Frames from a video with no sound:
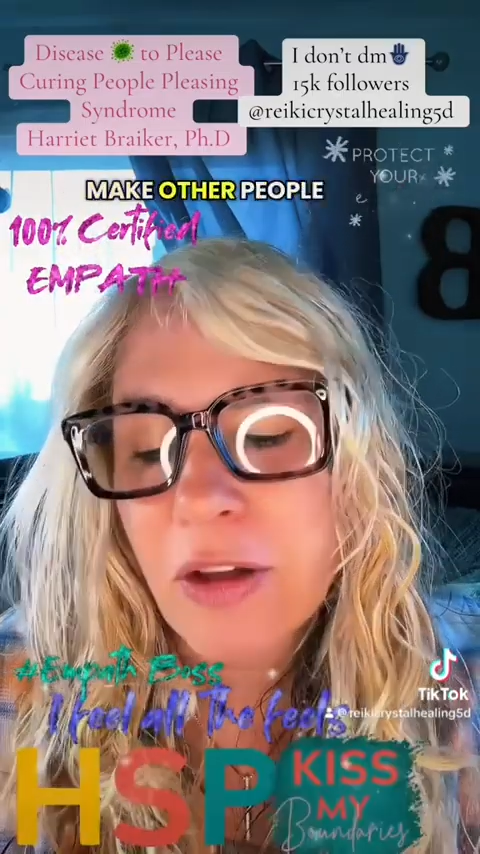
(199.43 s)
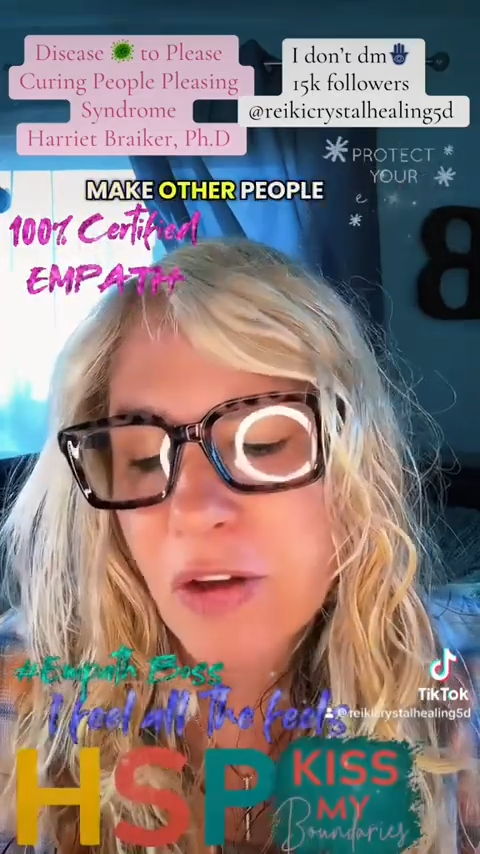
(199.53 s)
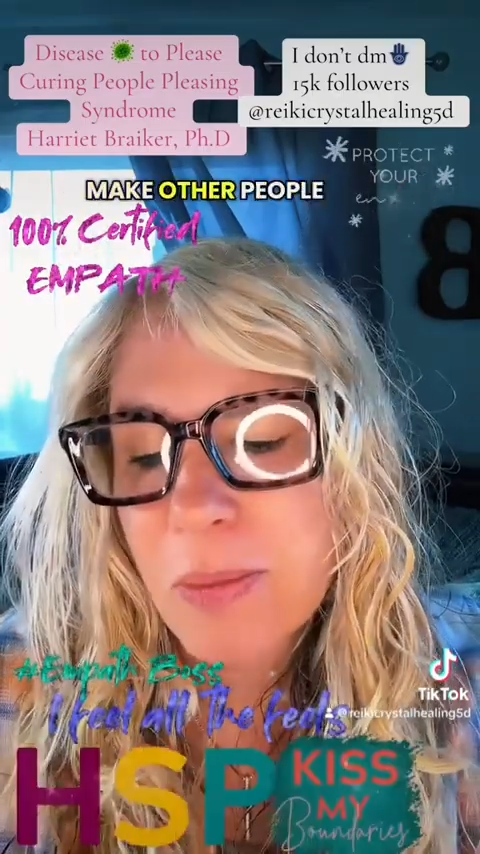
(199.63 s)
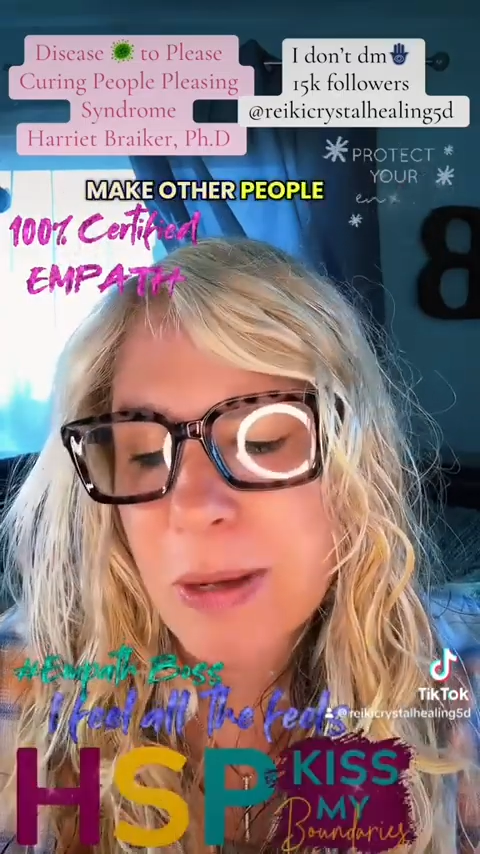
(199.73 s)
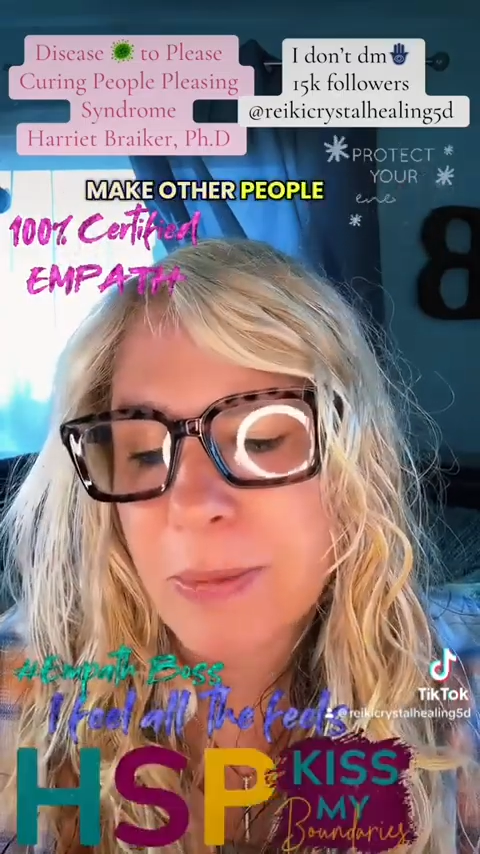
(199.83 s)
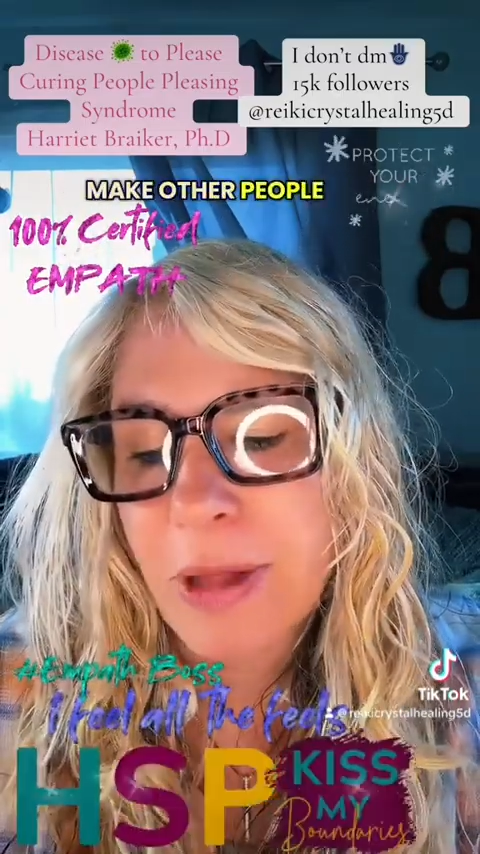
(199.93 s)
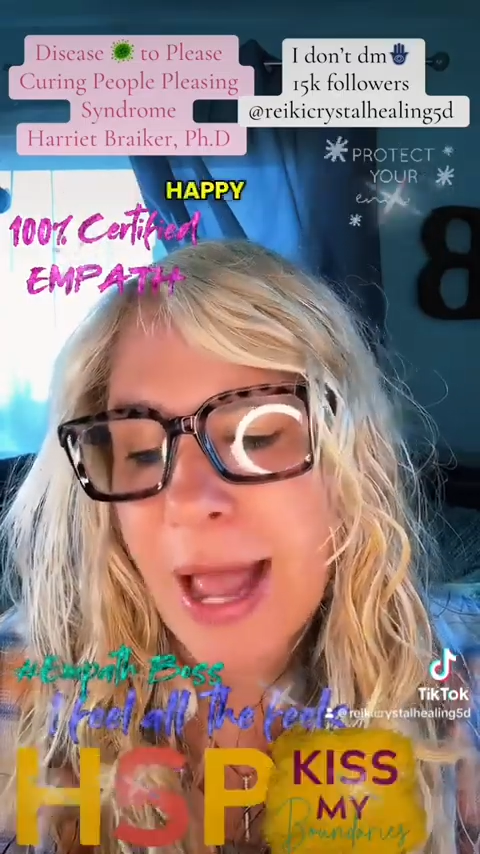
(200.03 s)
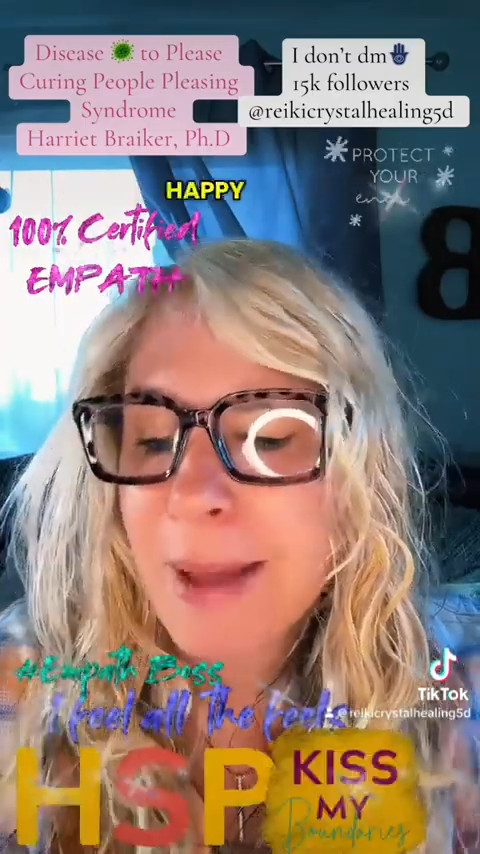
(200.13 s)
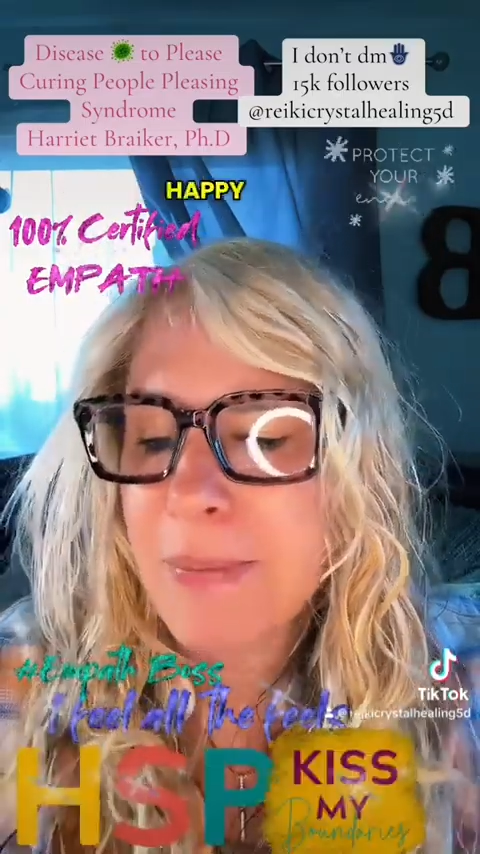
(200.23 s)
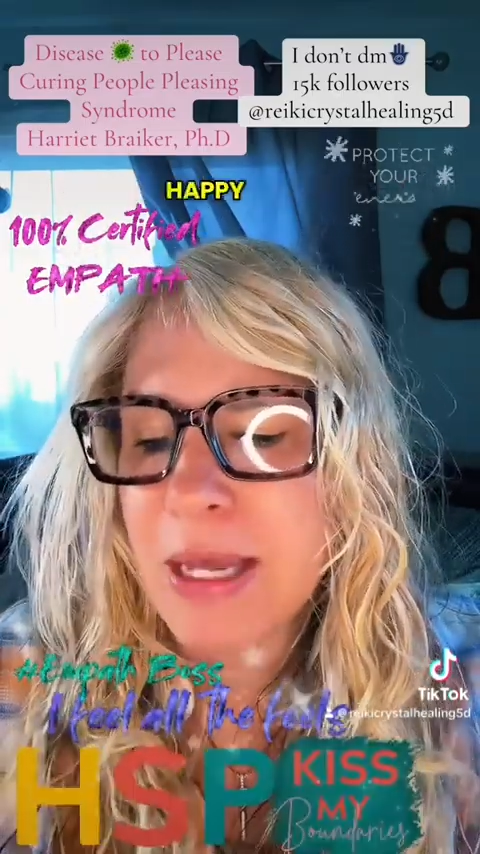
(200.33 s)
other people
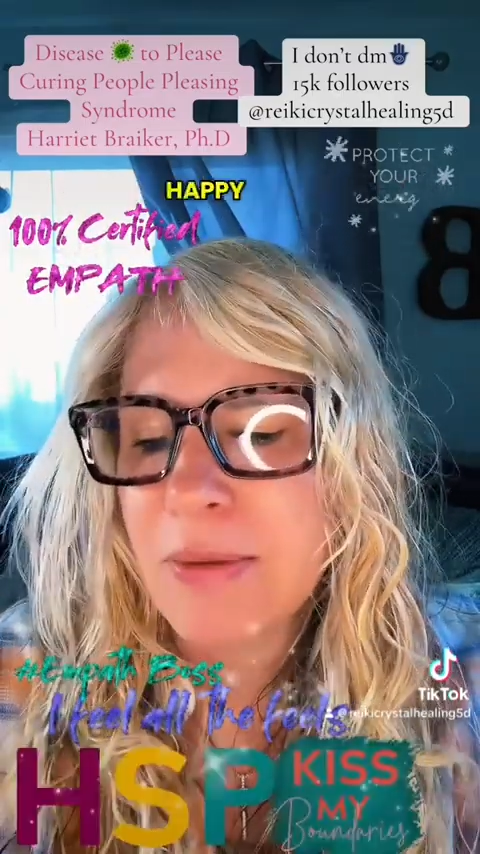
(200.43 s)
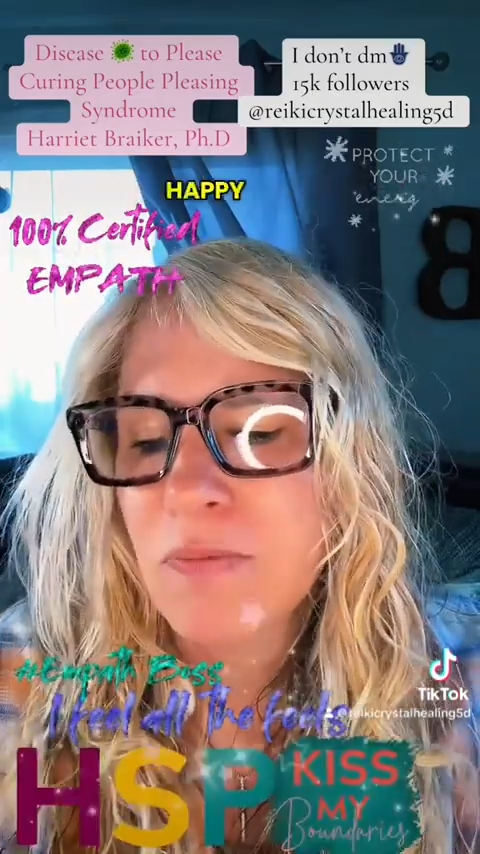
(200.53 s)
happy.